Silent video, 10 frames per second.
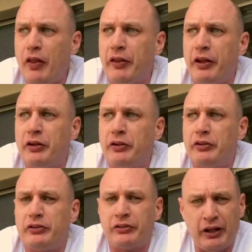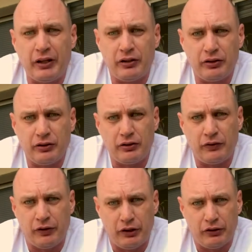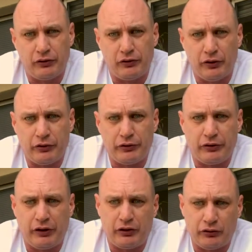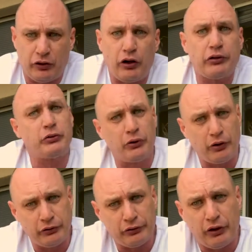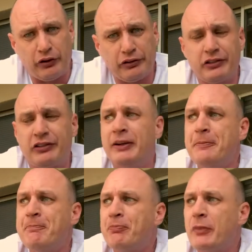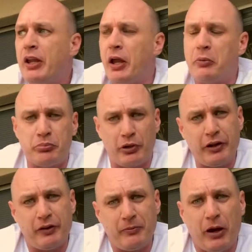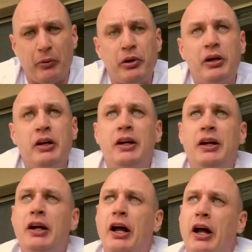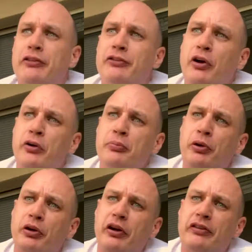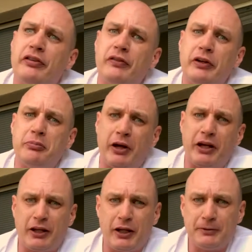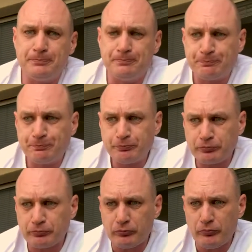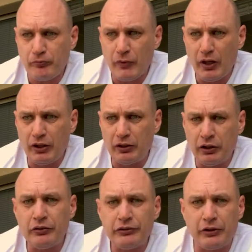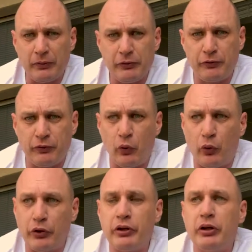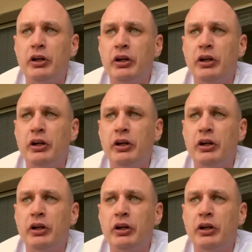then take those tasks and break them up and start progressively making little steps forward